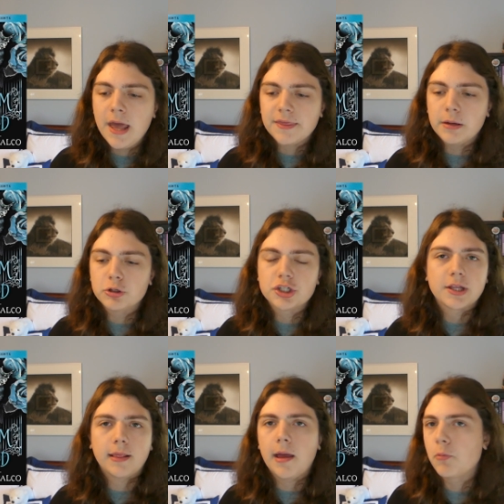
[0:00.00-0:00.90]
they were just
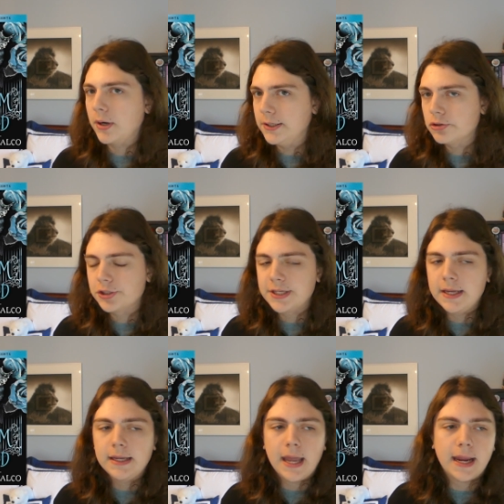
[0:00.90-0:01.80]
a lot more
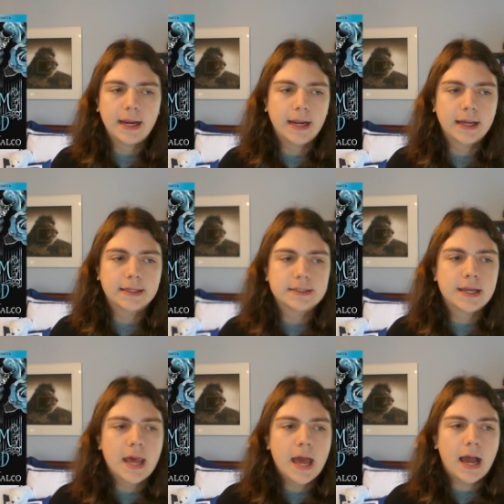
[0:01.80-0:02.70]
interesting, and
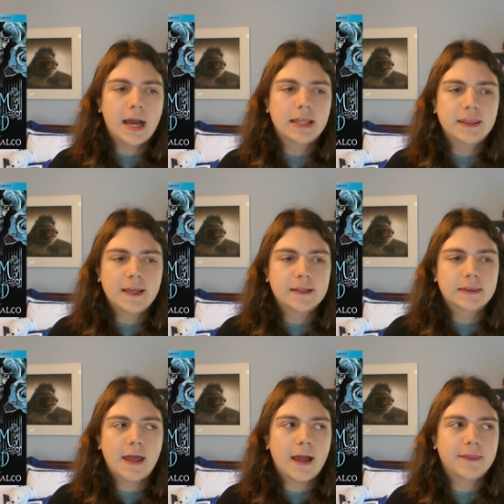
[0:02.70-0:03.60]
I think
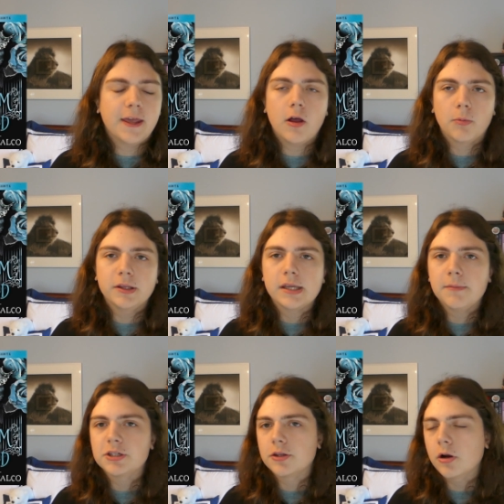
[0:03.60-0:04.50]
that they all really
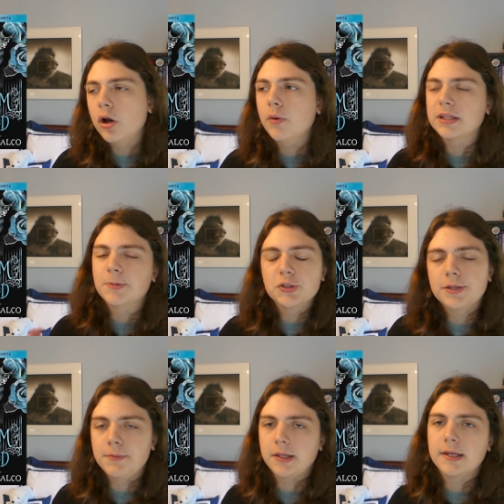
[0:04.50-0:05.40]
came to their own,
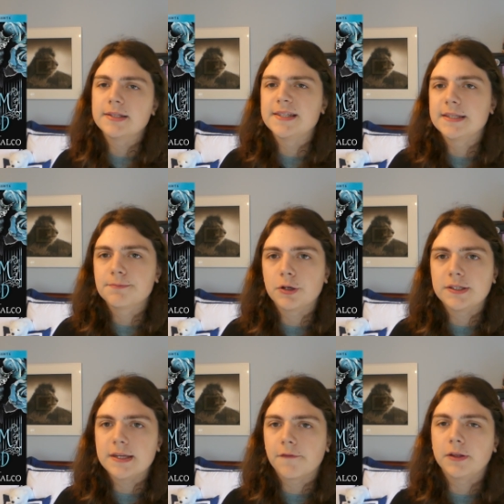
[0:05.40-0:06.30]
especially Emilia, since this book
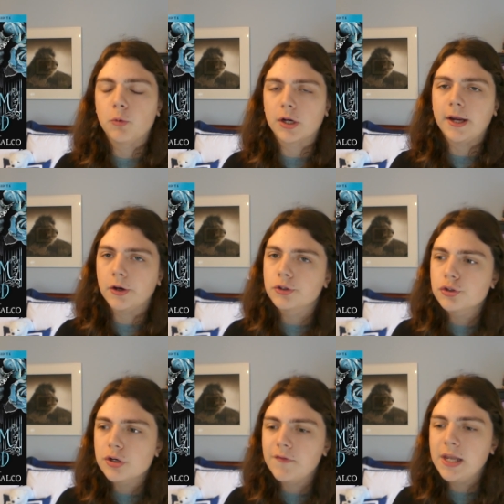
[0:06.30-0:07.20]
is definitely more
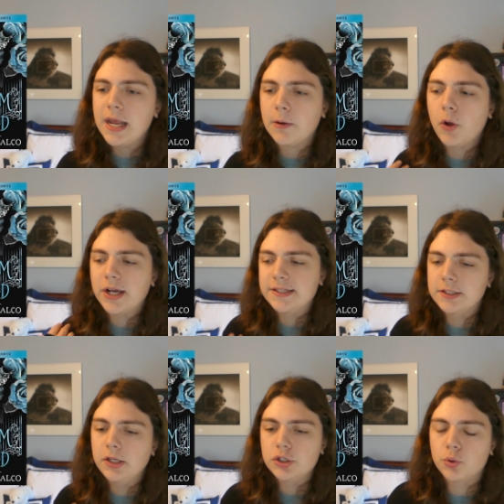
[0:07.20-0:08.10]
character-driven, and while I
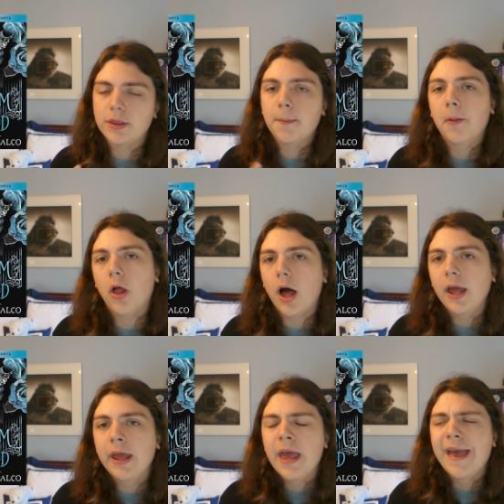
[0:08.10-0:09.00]
still enjoyed the
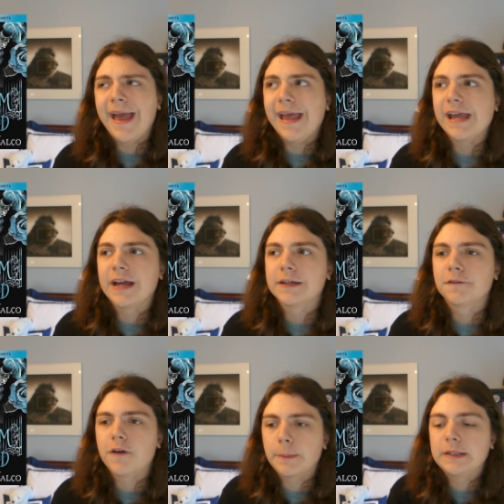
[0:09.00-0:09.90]
plot and
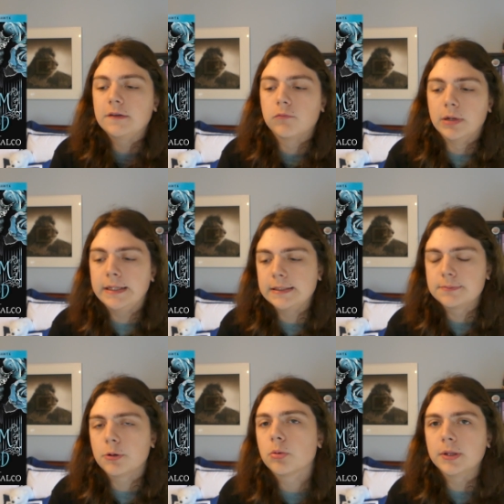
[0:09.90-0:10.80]
found myself reading this
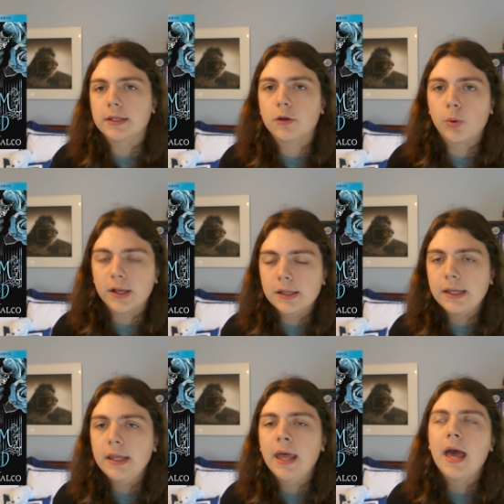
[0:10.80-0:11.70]
book really
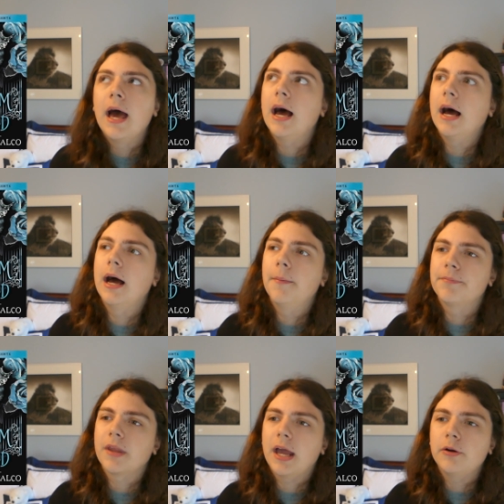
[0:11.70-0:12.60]
quickly,
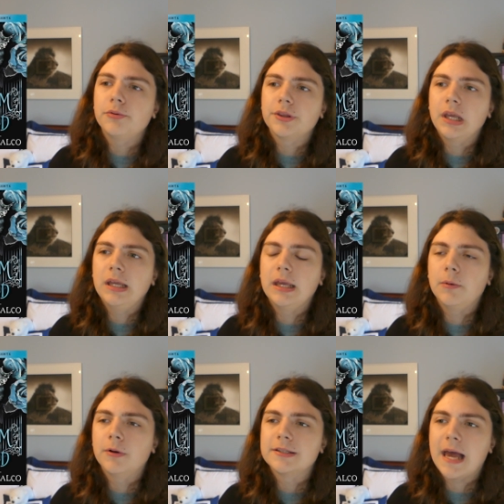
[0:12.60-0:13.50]
um, I don't think it
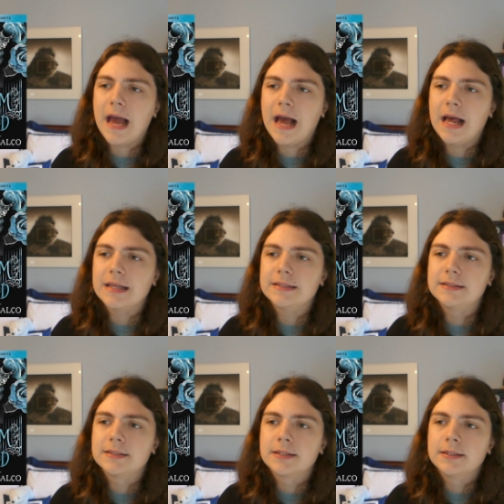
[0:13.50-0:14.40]
was
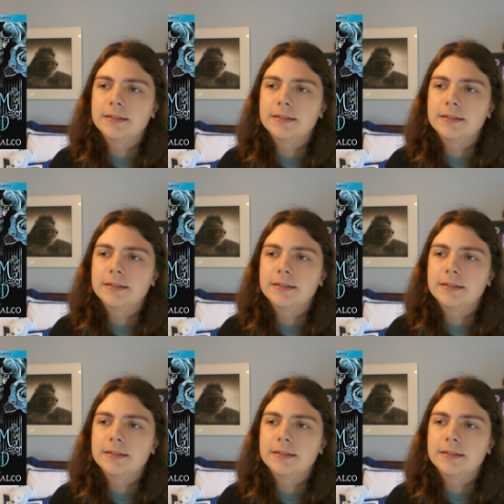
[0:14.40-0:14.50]
as